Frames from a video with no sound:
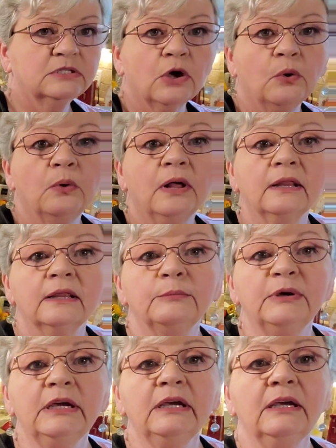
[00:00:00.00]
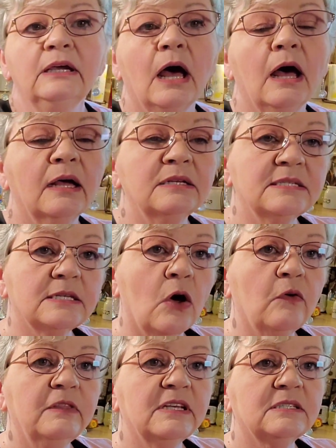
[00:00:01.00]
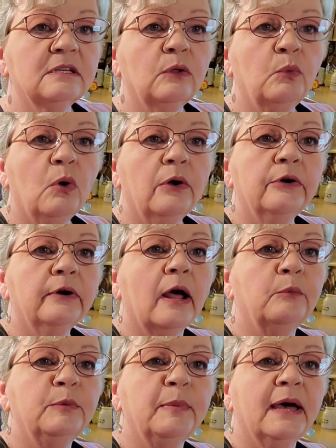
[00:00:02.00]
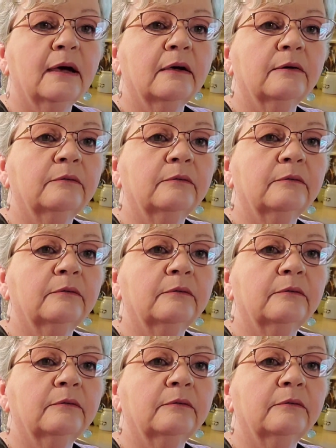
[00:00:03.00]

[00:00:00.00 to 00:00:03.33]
So let me dissolve this in the water and I'll be back.